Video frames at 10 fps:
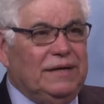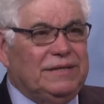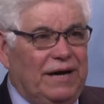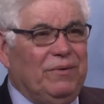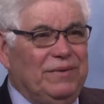Yeah,
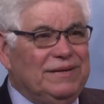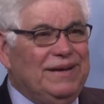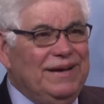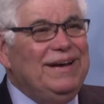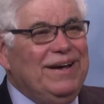Title One.
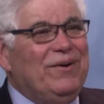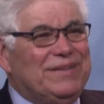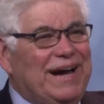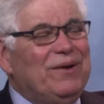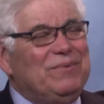Yeah, you know,
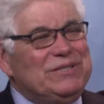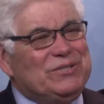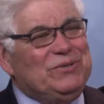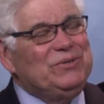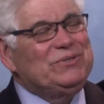Title One
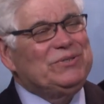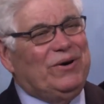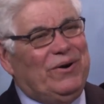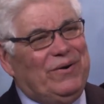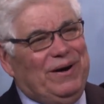schools
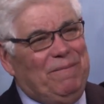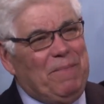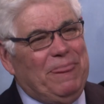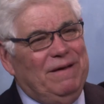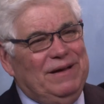are
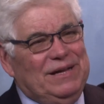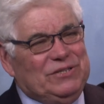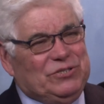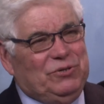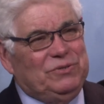um,
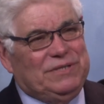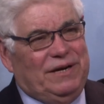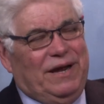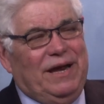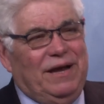schools
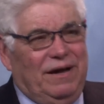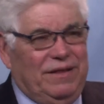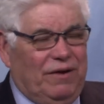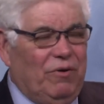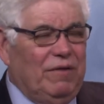that are getting, uh,
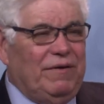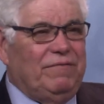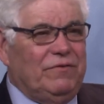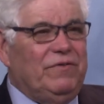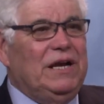they
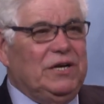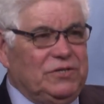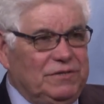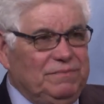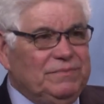qualify for free
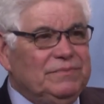lunch.